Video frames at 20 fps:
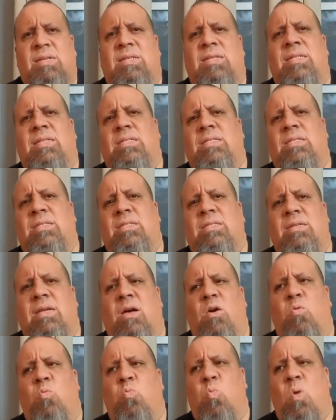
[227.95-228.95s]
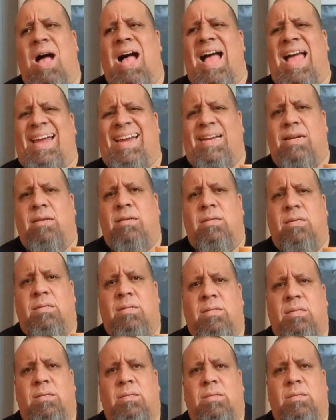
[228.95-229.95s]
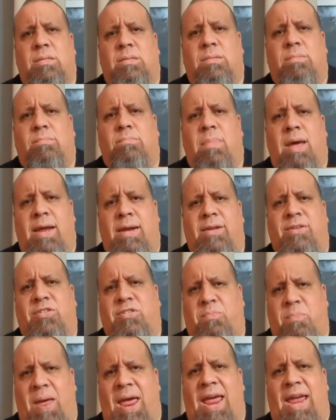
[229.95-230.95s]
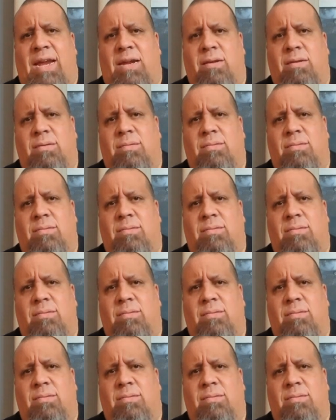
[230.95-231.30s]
is a wine made in Spain.